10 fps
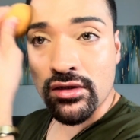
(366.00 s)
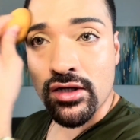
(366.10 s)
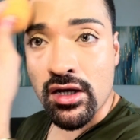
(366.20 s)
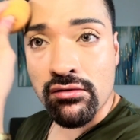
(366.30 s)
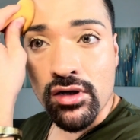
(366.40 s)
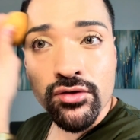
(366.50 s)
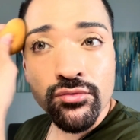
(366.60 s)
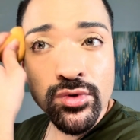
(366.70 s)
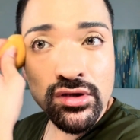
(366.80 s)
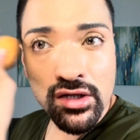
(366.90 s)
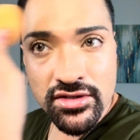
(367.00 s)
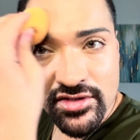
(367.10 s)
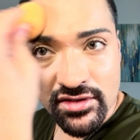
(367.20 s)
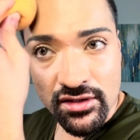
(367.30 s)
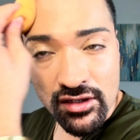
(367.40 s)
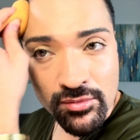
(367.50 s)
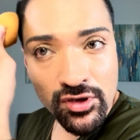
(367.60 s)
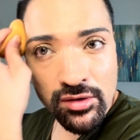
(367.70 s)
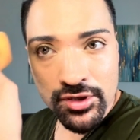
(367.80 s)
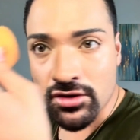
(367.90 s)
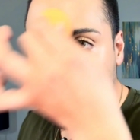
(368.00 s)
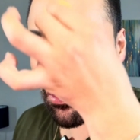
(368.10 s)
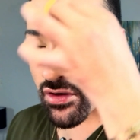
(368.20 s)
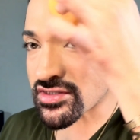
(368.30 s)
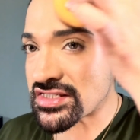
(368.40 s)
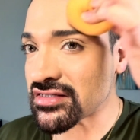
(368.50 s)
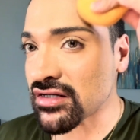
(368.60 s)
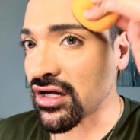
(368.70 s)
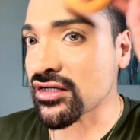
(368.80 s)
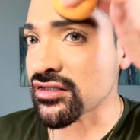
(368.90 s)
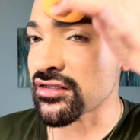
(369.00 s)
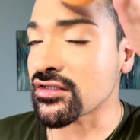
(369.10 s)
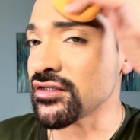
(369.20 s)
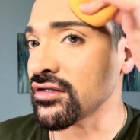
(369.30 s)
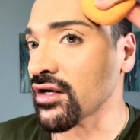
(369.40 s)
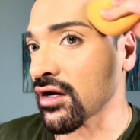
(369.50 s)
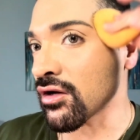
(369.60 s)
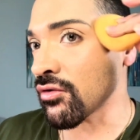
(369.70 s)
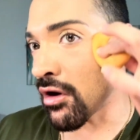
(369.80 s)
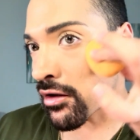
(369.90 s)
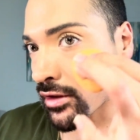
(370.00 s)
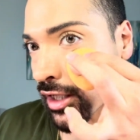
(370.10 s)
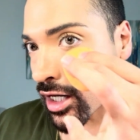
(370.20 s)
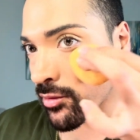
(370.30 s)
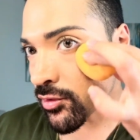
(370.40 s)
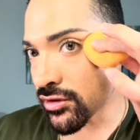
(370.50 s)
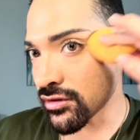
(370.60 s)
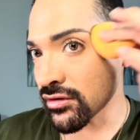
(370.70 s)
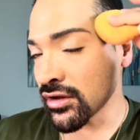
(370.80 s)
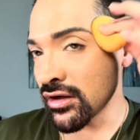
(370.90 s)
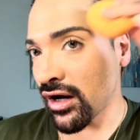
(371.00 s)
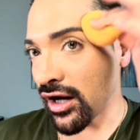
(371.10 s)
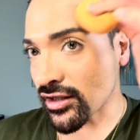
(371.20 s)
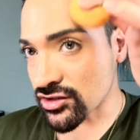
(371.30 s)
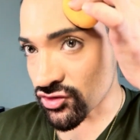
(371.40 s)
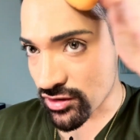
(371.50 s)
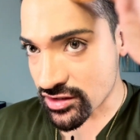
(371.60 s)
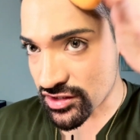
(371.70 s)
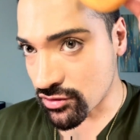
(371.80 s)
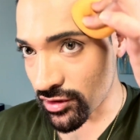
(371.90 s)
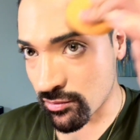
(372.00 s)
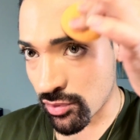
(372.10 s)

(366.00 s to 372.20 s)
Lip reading: Now, I realize that I'm coming across slightly yellow on camera. I can trust you in